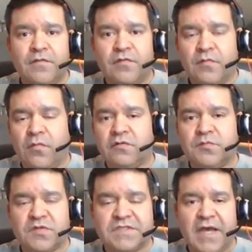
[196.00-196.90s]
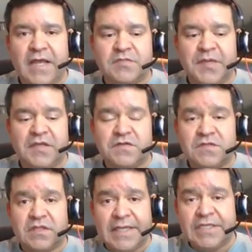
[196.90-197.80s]
the multiple sides because
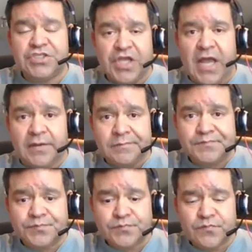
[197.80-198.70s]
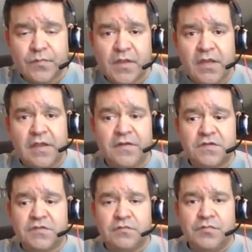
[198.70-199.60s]
there's lead gen and then
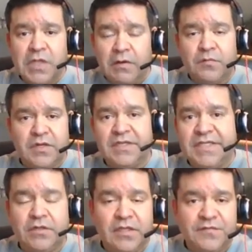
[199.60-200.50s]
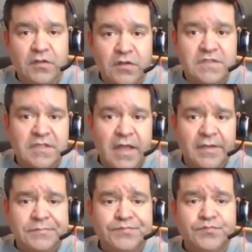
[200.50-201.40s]
there's knowing what a deal even looks
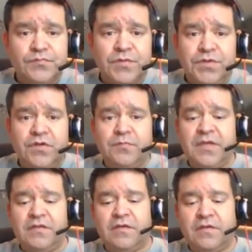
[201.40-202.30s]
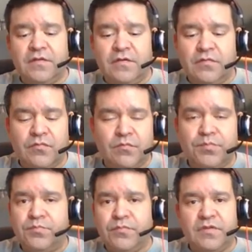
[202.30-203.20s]
like you can be
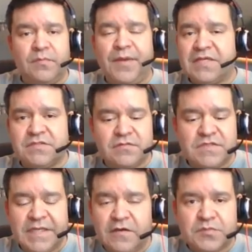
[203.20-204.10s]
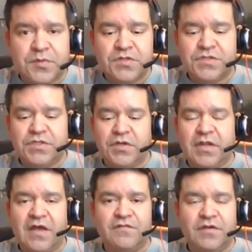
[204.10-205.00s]
the best salesperson you could
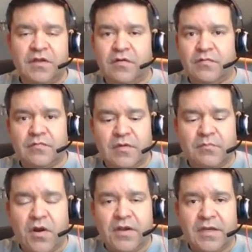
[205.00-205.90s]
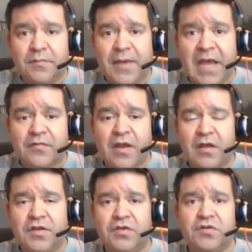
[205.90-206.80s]
have you know a marketing
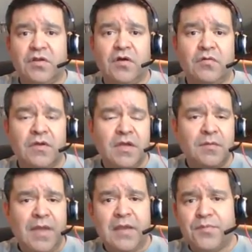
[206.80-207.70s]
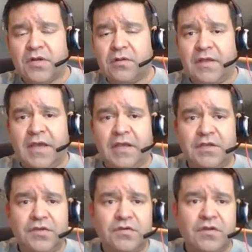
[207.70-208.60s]
background you could know pay per click
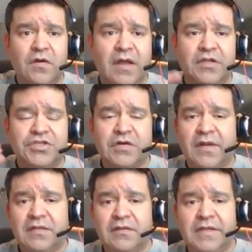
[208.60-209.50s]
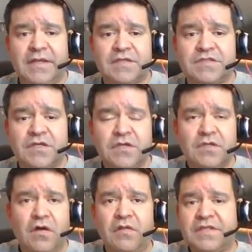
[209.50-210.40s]
and you could know how to generate leads
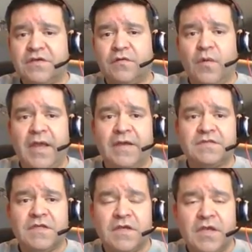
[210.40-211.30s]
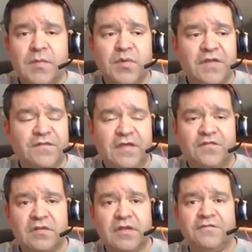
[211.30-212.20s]
all these other ways but if, if,
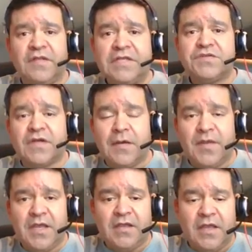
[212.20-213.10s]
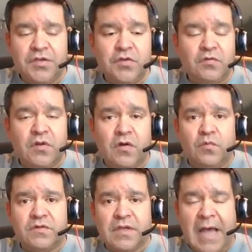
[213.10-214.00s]
if leads are coming in and you don't know
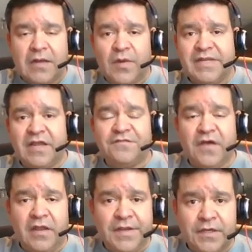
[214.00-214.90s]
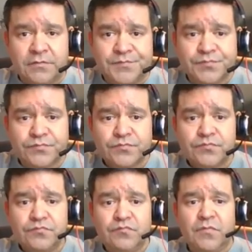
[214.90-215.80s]
what, how to identify a deal
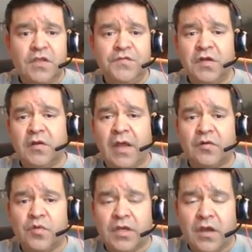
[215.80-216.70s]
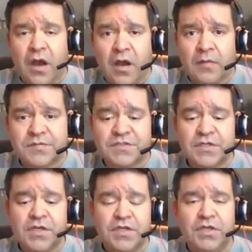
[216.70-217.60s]
if you don't know how to run comps
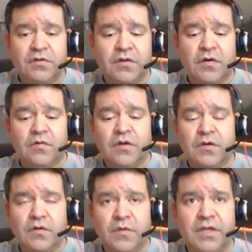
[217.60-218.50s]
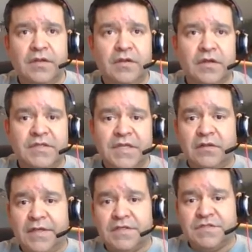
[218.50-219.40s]
you don't know what a
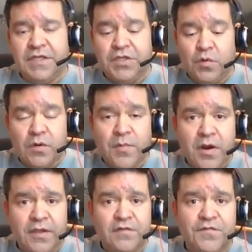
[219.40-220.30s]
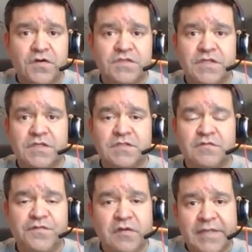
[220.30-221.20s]
deal is in your market versus
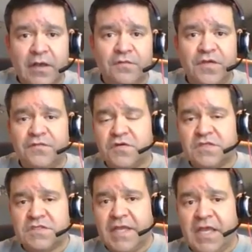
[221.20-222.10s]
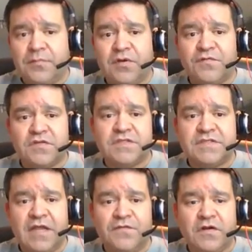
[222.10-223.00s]
philadelphia versus tampa versus
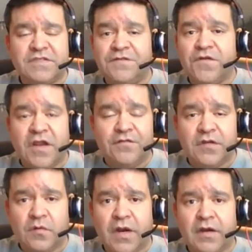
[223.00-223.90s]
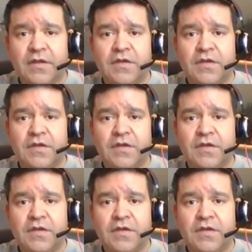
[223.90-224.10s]
denver it's different everywhere